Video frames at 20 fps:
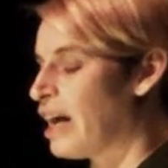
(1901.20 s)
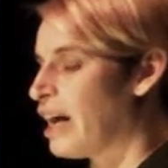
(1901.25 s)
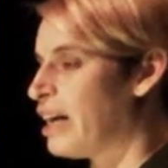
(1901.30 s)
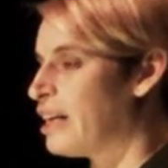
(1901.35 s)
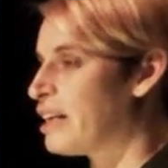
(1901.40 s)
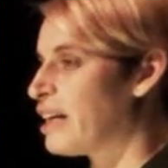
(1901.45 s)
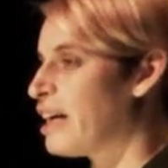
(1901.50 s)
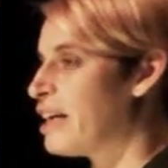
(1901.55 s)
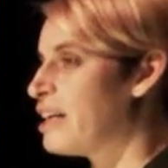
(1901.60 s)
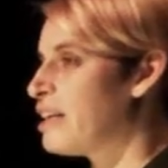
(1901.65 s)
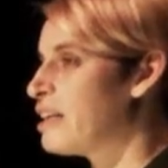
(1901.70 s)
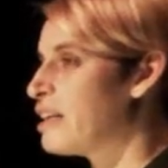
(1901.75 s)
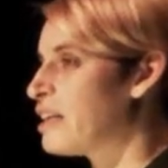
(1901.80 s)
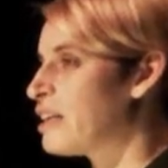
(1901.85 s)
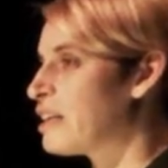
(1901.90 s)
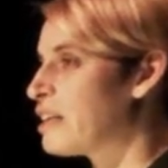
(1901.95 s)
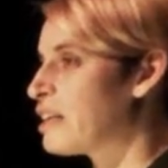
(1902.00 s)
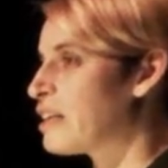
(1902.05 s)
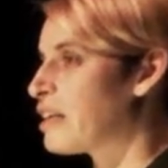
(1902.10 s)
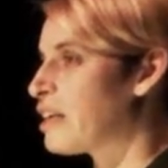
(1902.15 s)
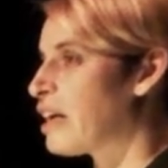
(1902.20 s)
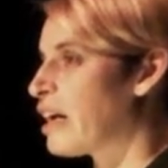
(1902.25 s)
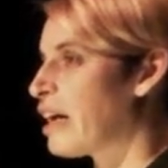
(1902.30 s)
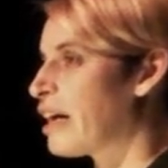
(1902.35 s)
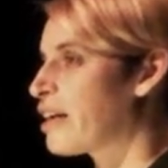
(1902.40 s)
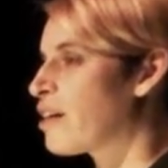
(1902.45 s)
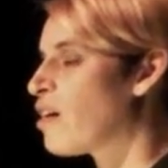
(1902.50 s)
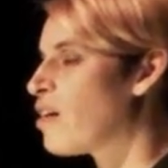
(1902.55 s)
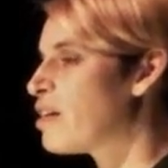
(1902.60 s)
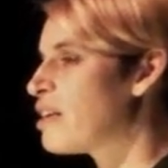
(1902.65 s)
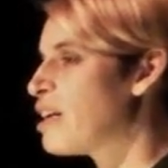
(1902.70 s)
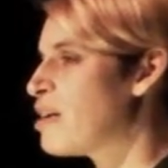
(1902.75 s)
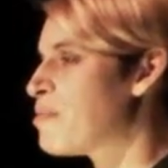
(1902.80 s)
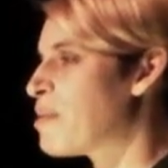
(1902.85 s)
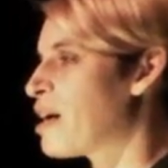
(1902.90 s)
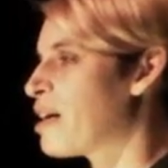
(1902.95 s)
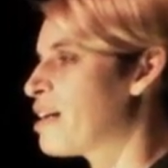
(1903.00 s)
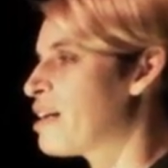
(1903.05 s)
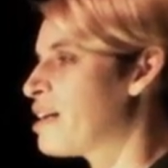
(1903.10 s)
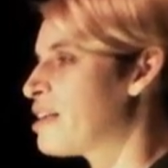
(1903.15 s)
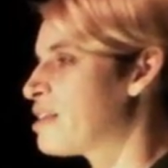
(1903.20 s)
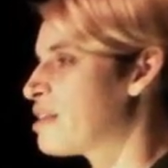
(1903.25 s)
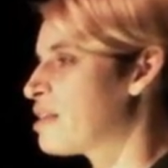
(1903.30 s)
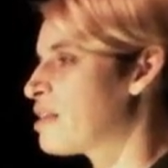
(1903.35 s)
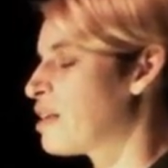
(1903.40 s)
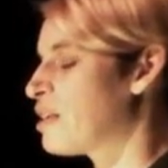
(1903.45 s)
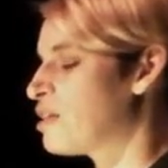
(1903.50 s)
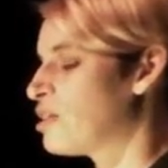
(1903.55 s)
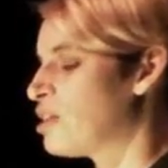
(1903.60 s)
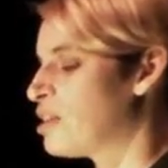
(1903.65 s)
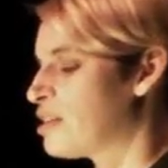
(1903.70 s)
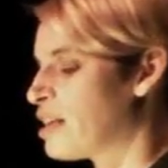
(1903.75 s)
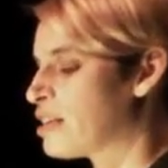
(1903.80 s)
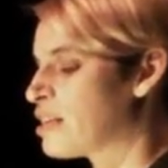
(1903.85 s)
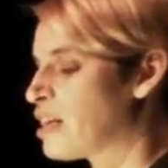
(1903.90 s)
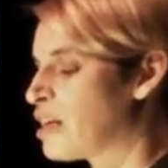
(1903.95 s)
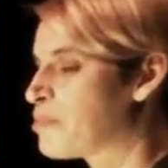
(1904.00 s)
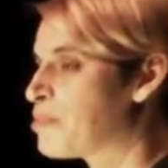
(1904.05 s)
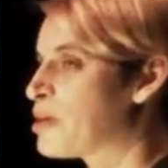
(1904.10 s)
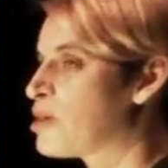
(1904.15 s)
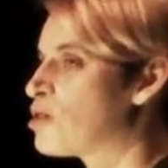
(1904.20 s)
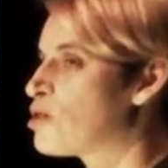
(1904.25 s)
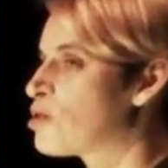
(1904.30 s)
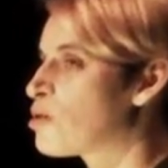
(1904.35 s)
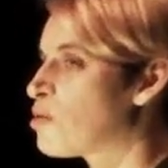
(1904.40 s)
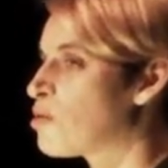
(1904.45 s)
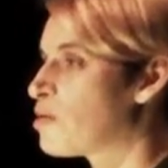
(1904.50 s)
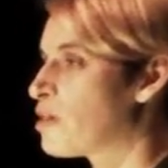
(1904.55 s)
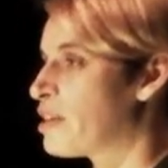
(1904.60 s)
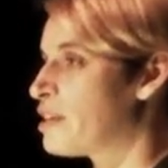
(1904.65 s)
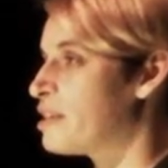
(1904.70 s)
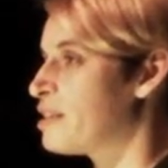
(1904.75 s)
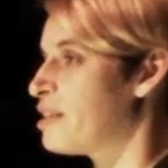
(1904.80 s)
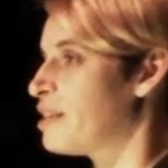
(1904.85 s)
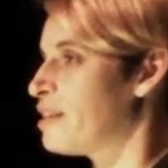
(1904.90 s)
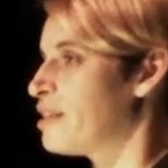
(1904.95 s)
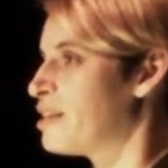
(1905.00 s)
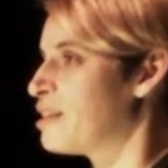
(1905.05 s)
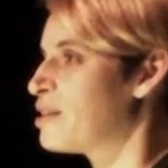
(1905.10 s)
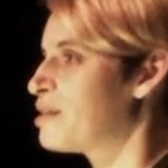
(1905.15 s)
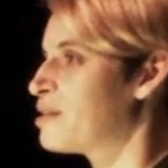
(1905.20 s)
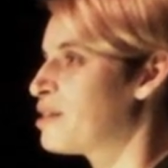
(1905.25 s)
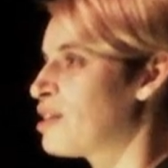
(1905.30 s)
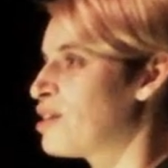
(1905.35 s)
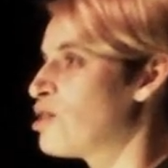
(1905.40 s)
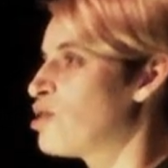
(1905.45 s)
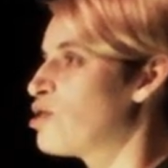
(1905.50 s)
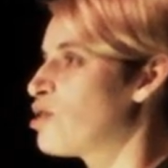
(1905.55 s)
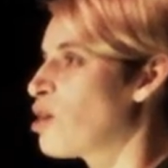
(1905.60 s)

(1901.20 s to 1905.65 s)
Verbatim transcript: And I, I got an email and, it's, and she said it had been shortlisted, this, this